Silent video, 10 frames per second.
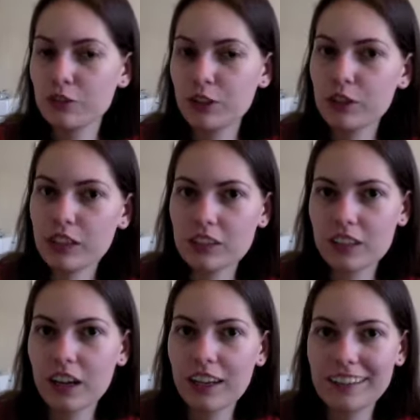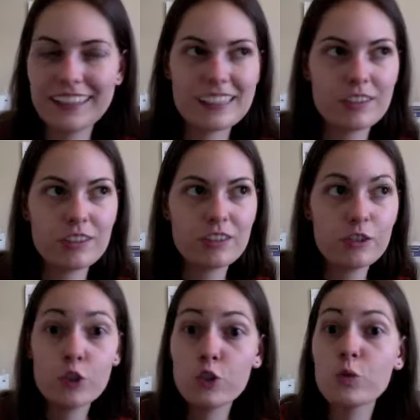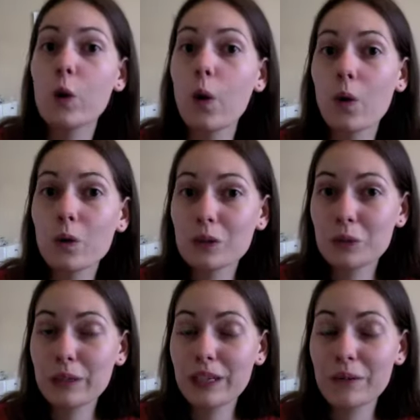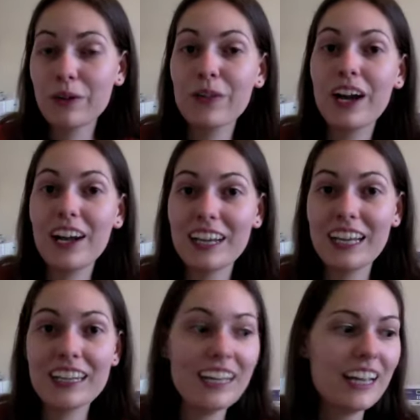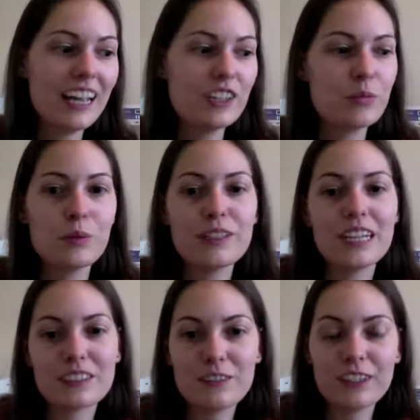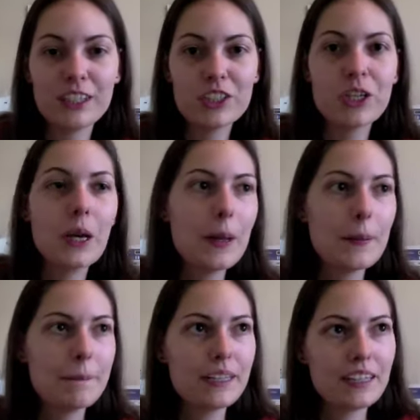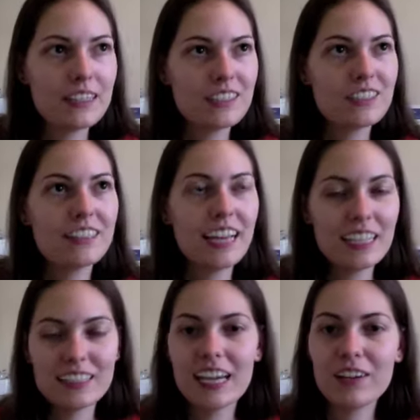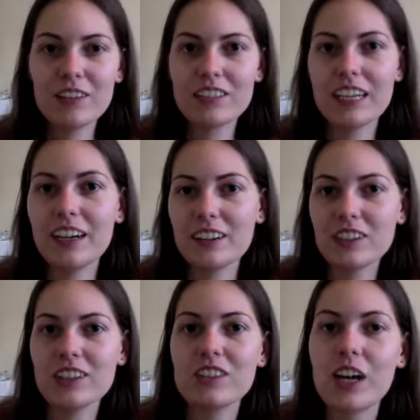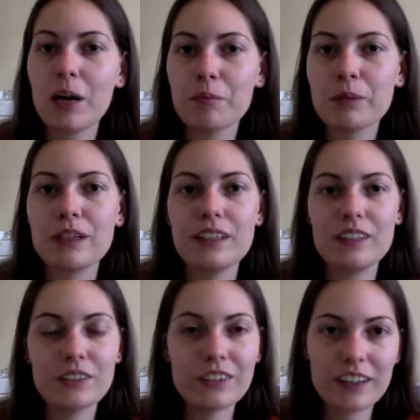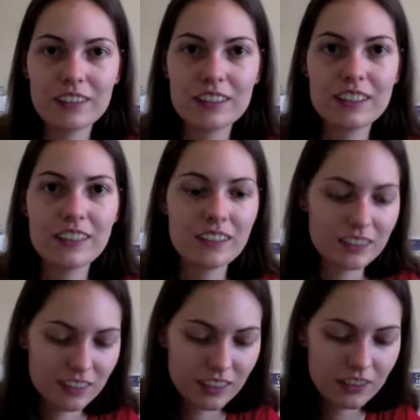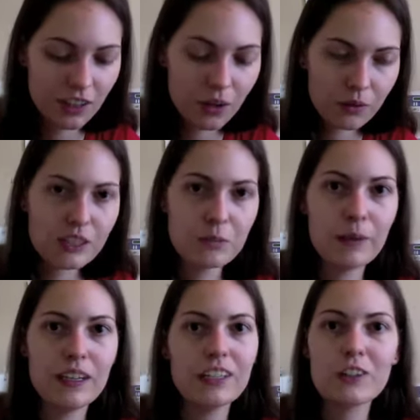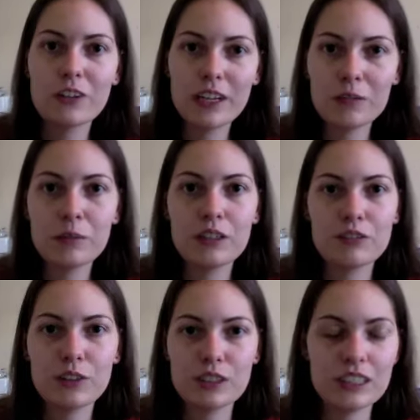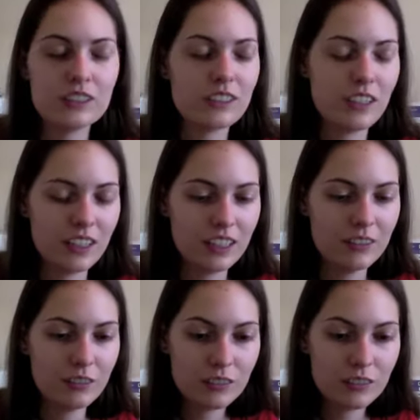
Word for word: focused on this new goal to become Hokage and to protect the village, because that's how his character has operated throughout the series. He's always been incredibly focused on